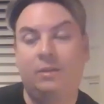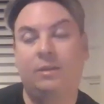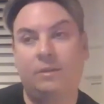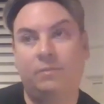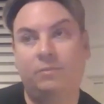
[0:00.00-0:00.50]

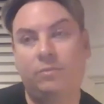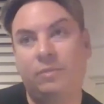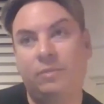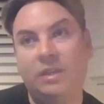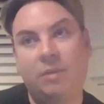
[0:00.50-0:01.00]
In
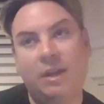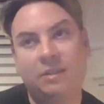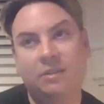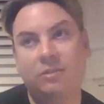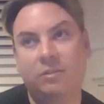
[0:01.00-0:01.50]
the
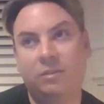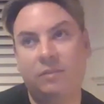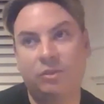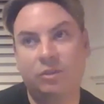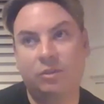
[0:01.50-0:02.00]
past,
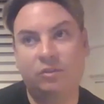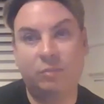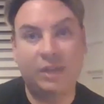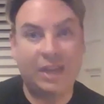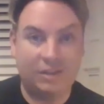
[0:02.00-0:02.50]
they've resolved
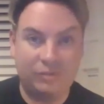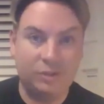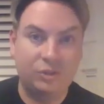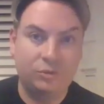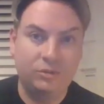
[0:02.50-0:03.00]
by halving
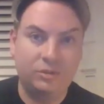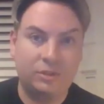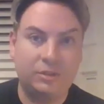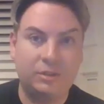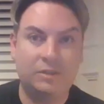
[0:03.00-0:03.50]
the dose
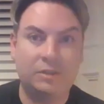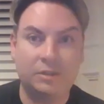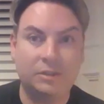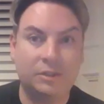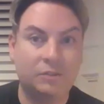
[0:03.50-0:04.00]
and then starting to